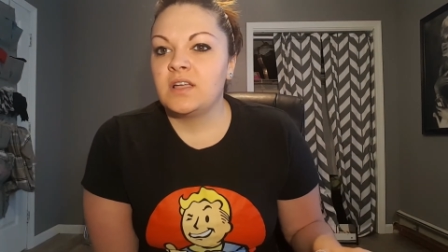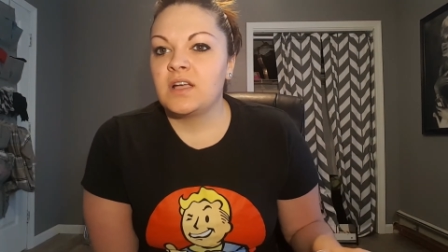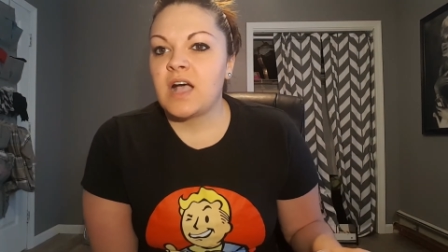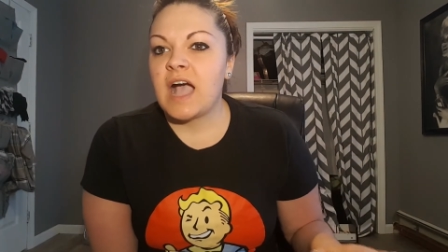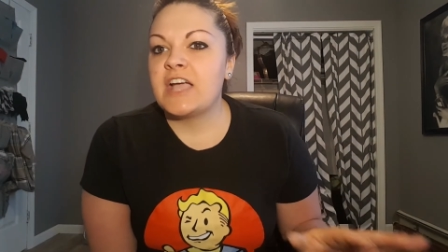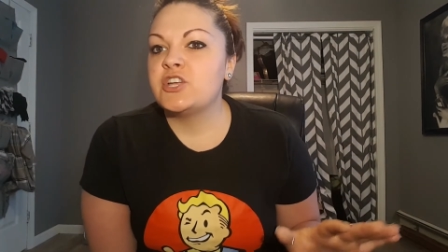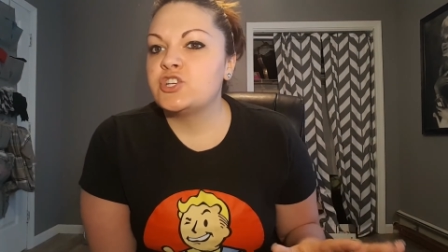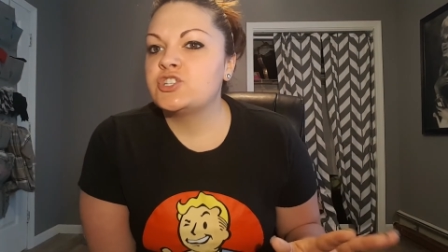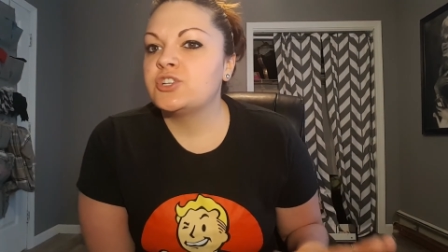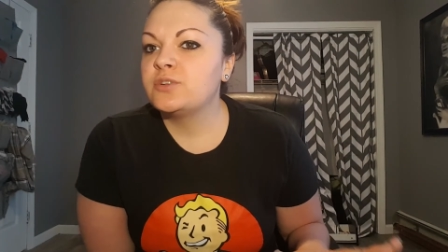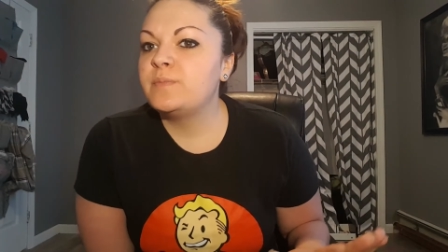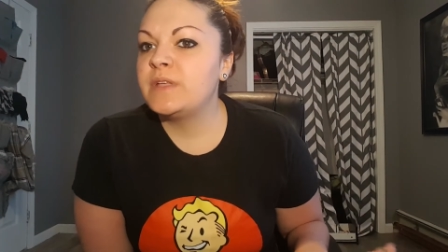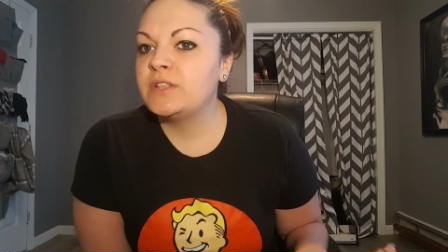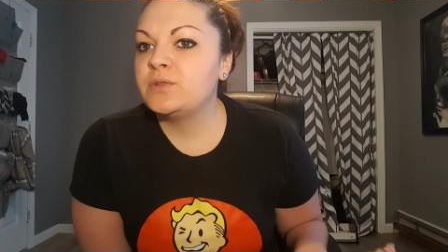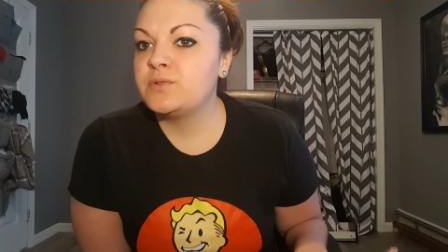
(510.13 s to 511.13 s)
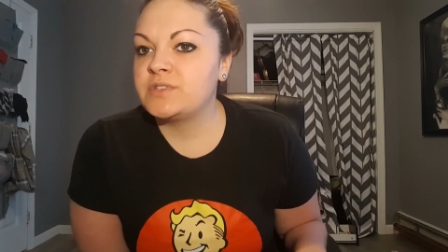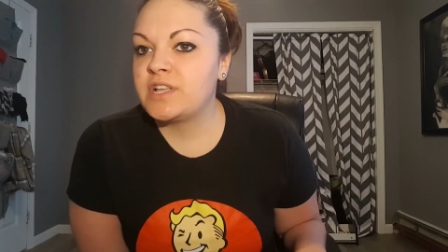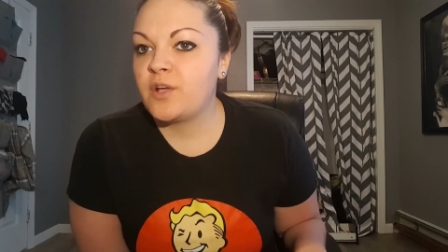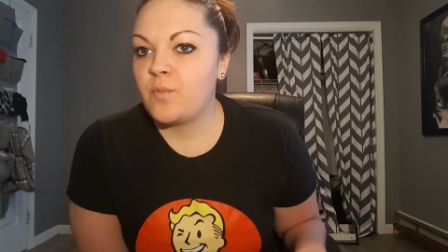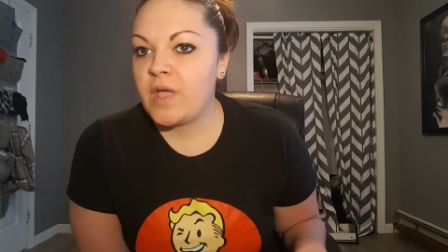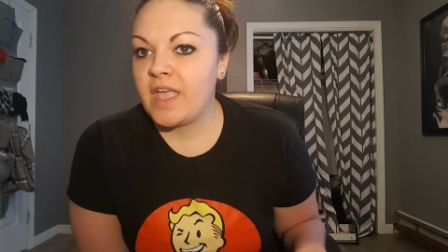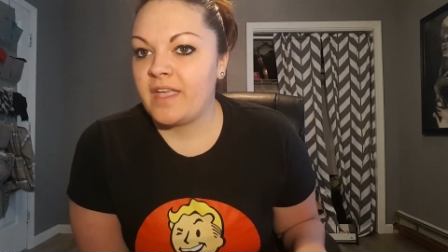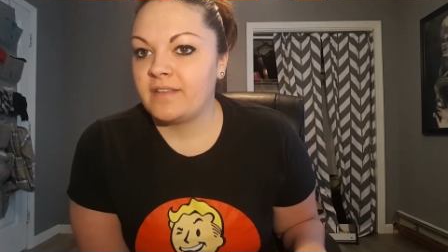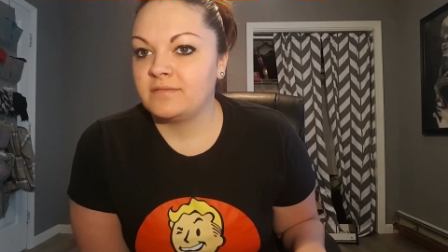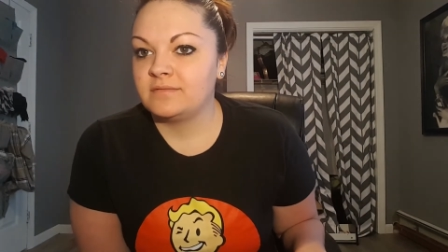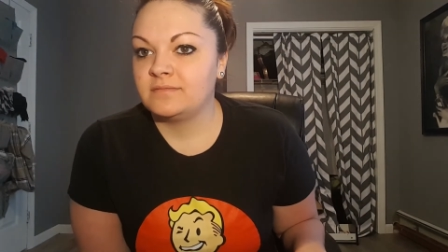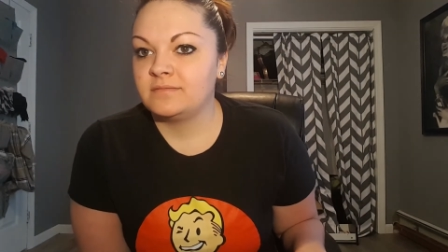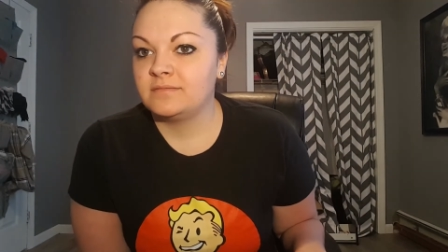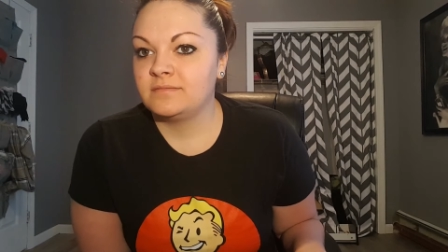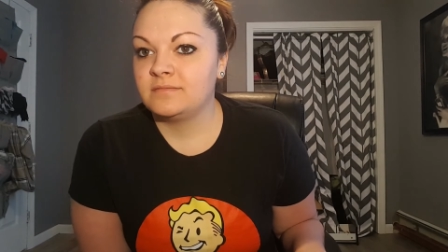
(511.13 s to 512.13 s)
I should be losing weight.
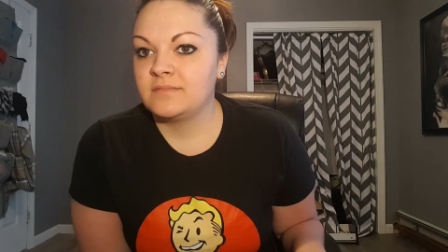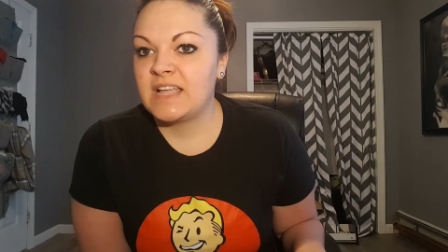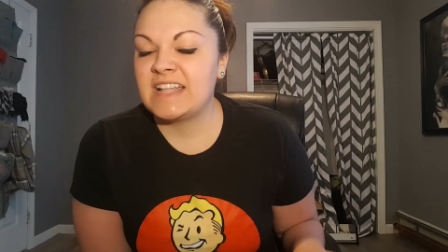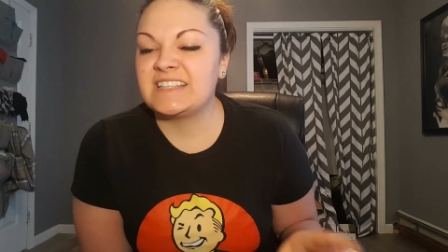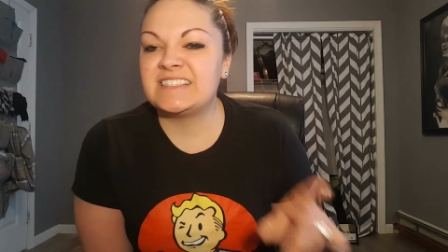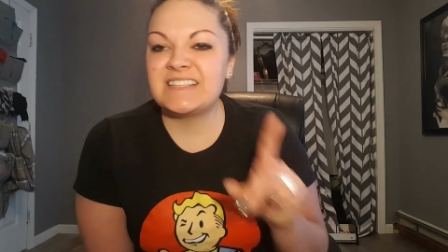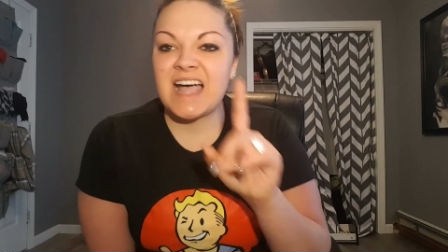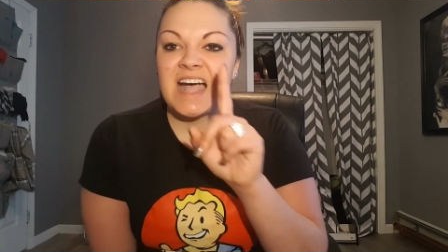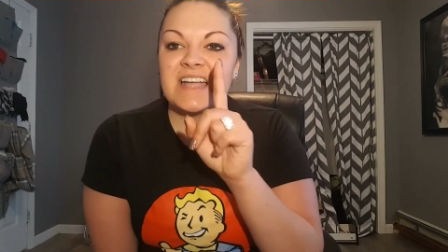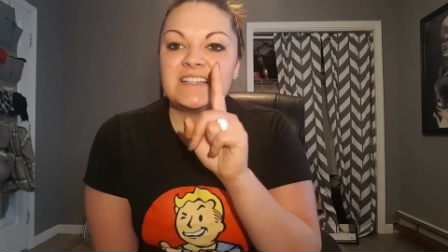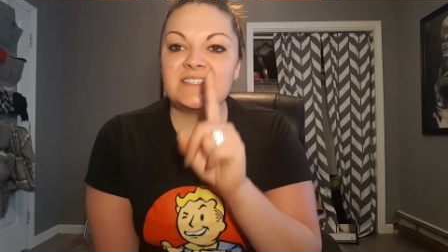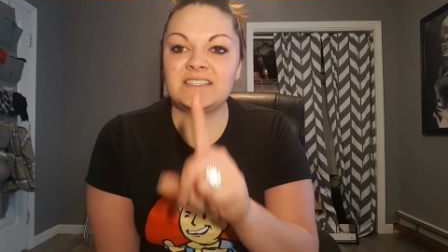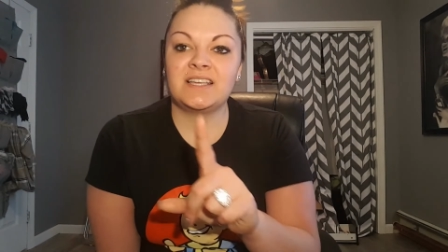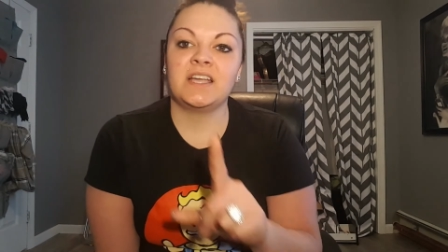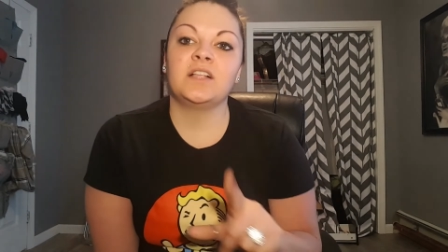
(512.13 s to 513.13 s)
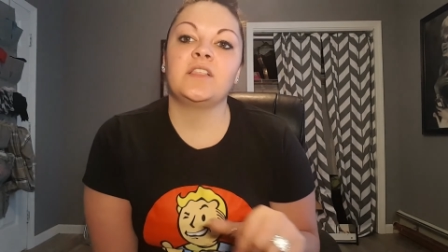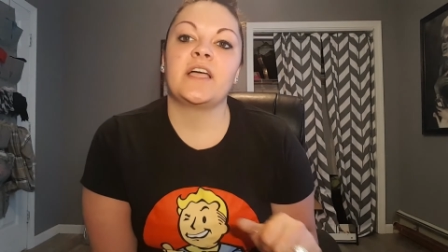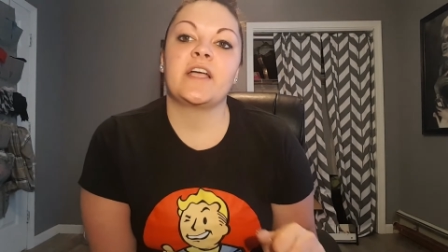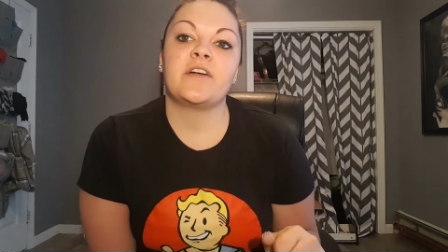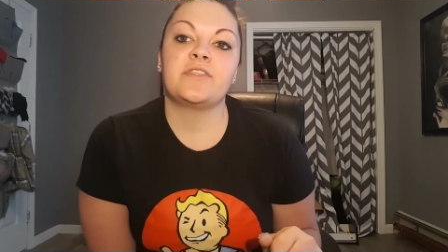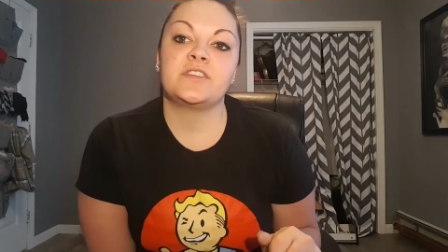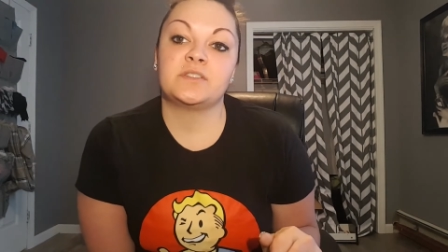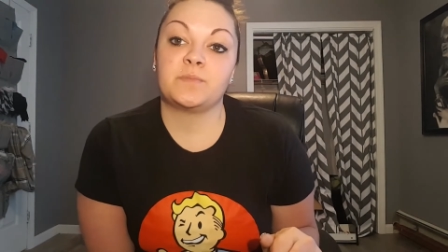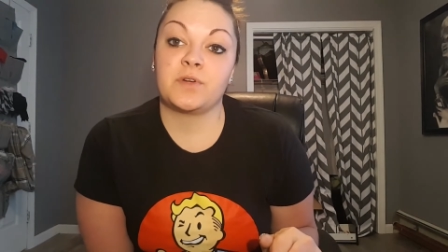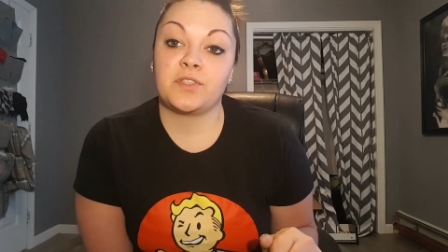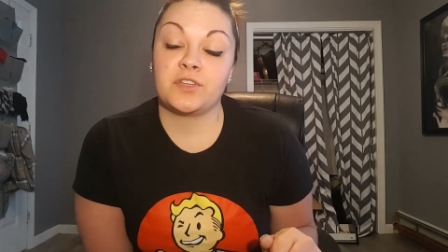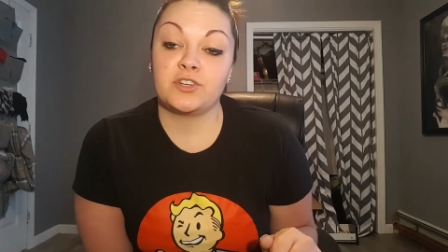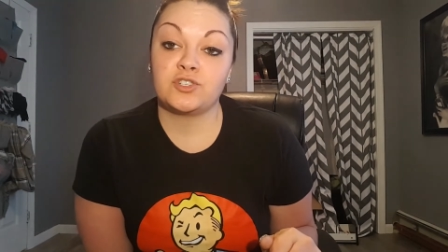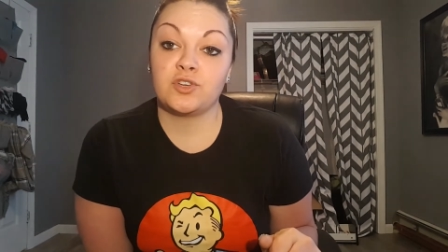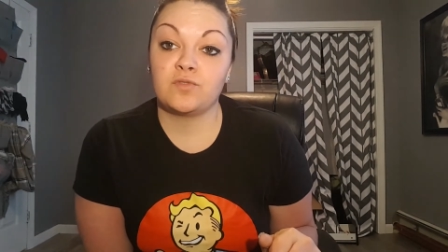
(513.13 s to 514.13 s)
It's not until I got this birth
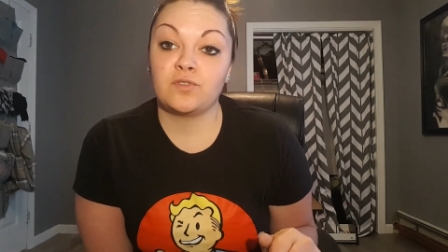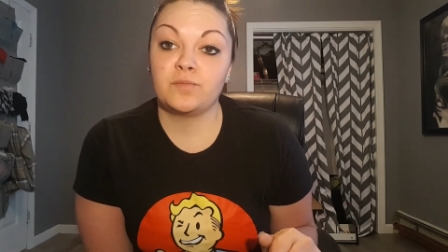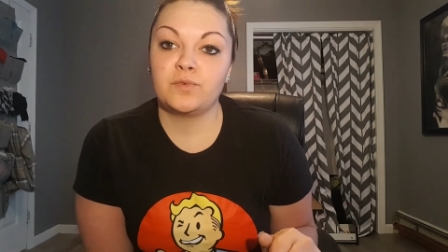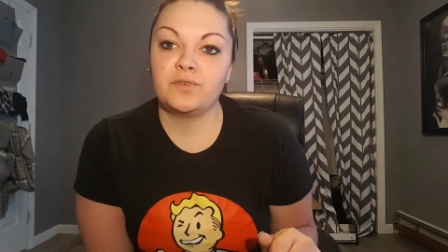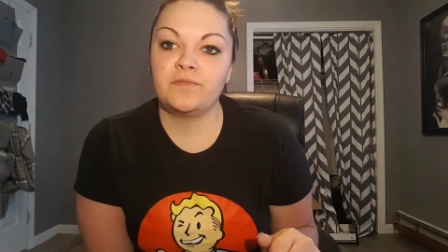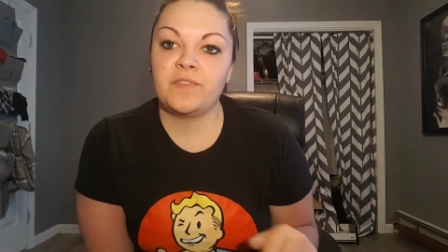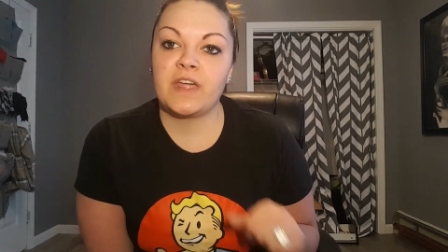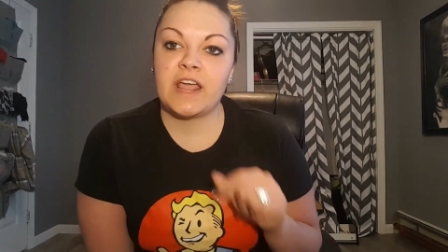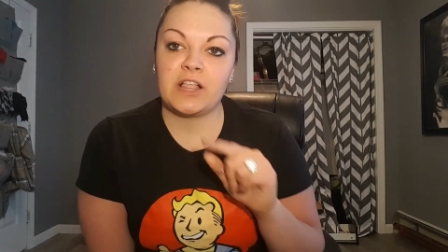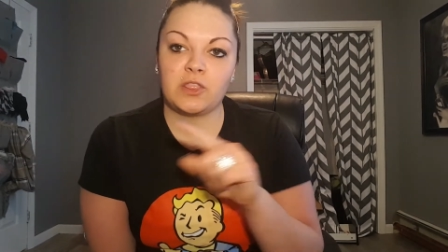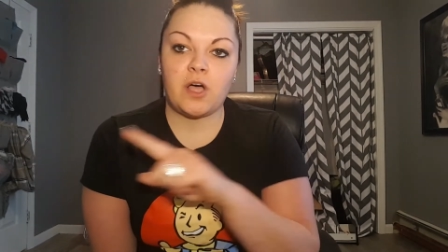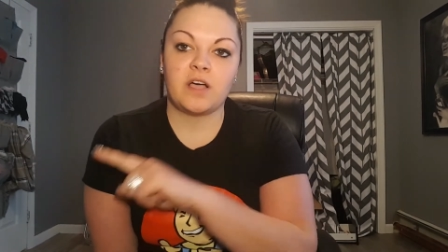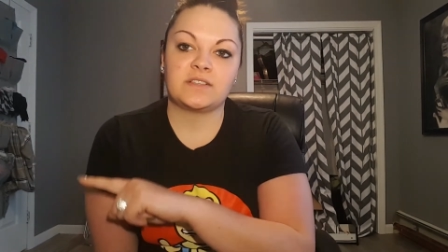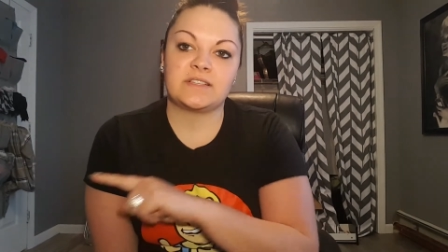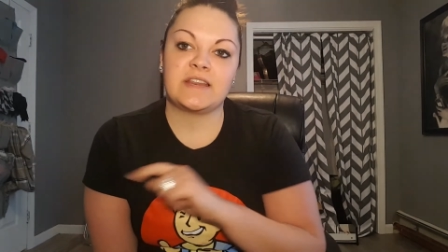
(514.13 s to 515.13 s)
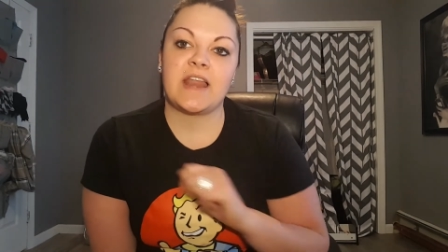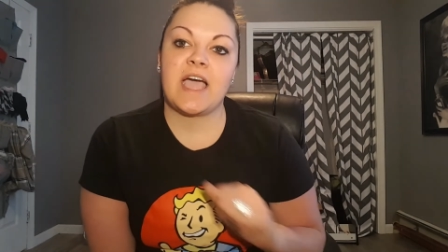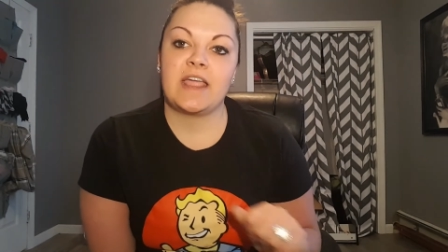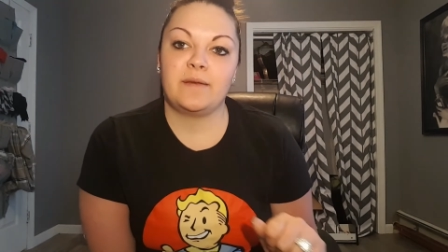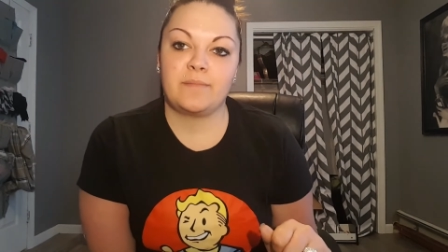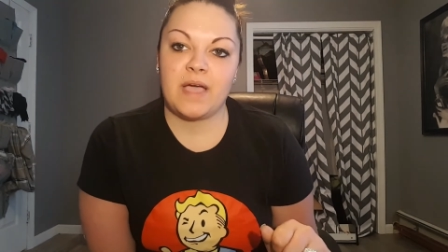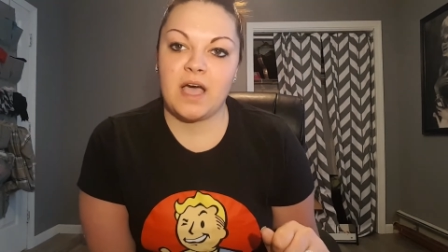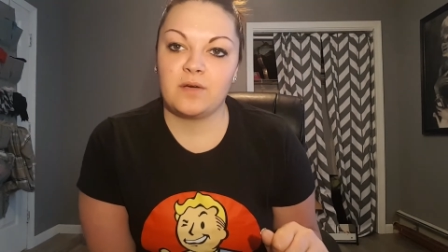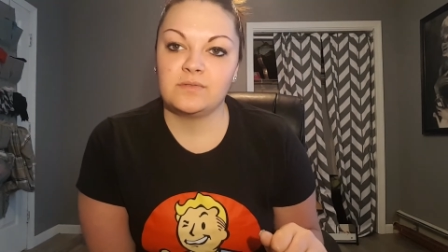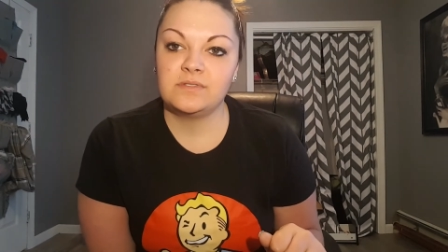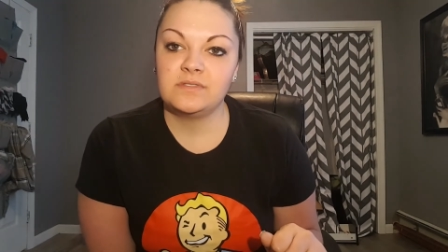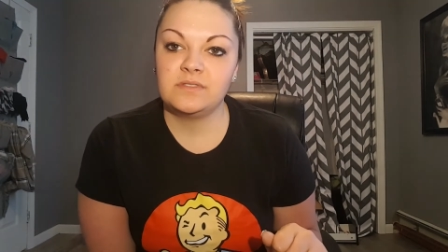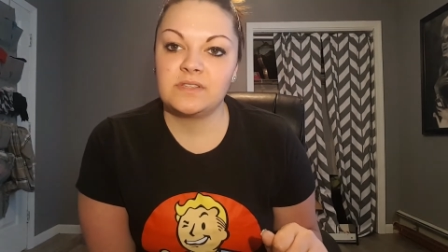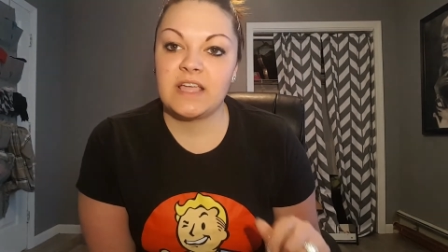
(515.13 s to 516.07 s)
control removed that I lost 9 pounds